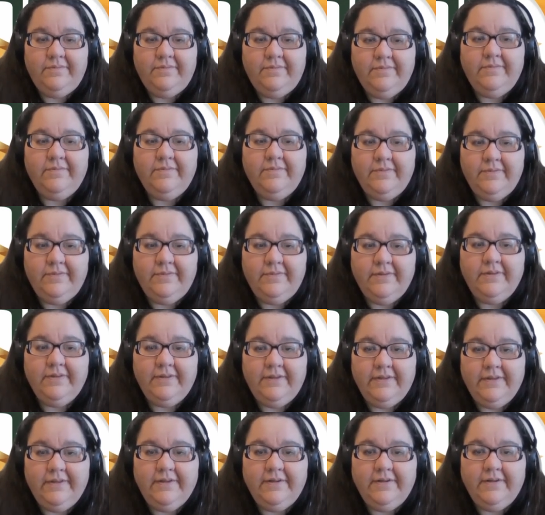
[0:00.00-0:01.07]

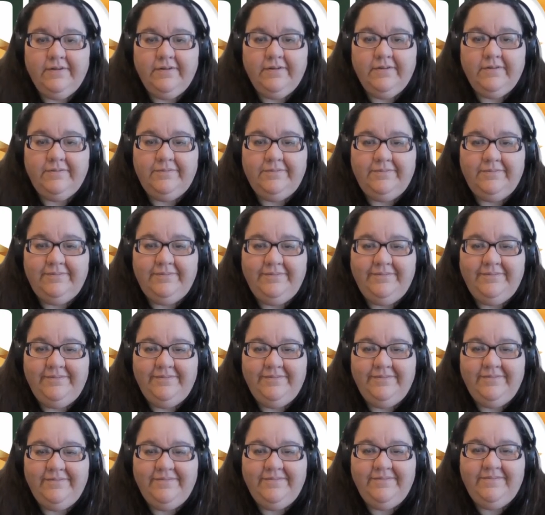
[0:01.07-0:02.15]

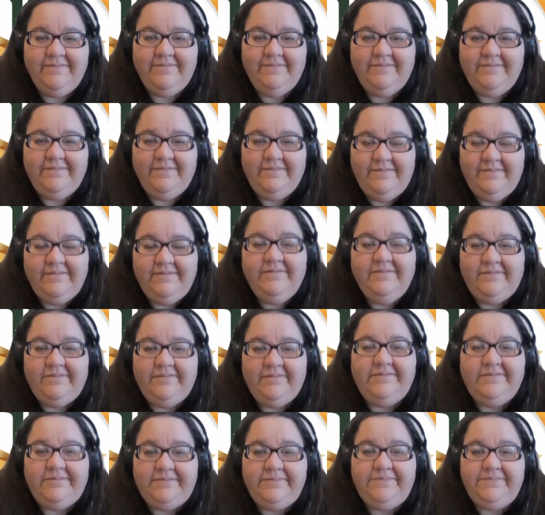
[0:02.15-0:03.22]

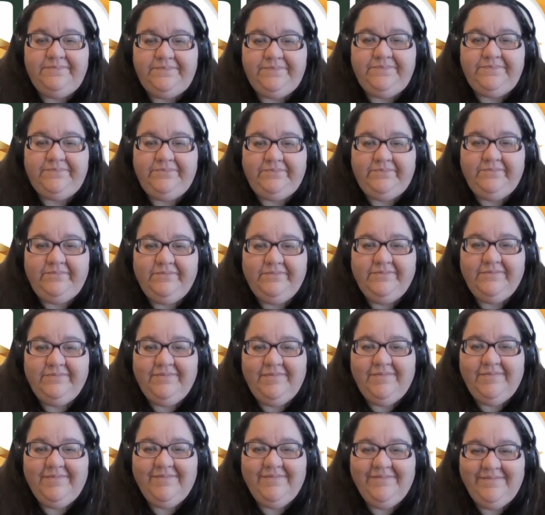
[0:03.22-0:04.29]

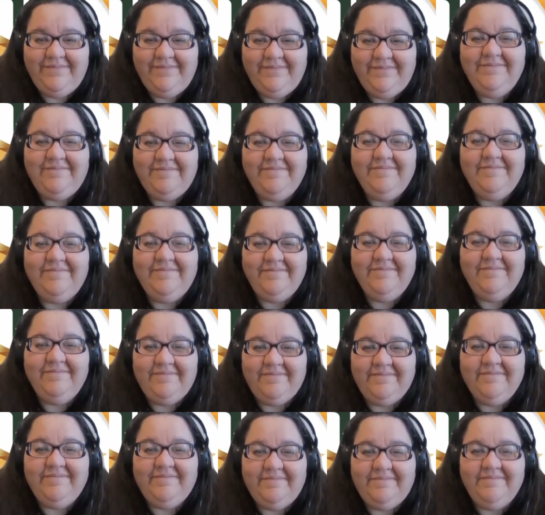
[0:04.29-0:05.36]

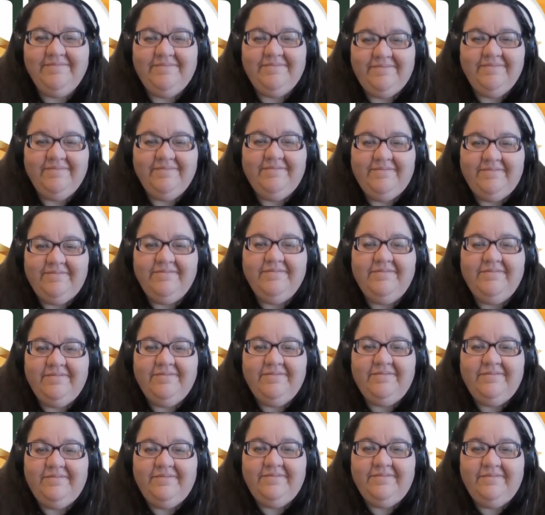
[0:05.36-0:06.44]

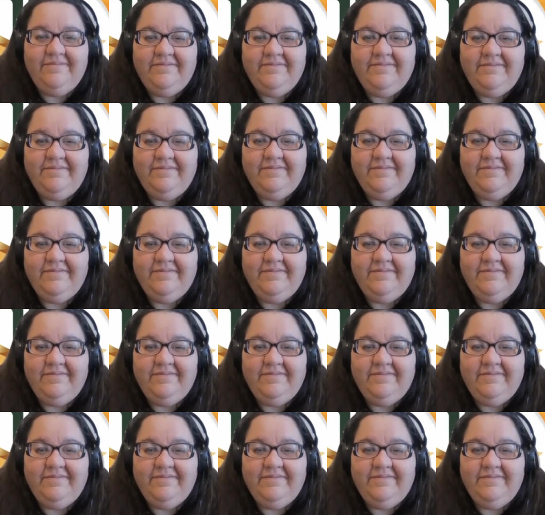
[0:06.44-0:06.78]
(not speaking)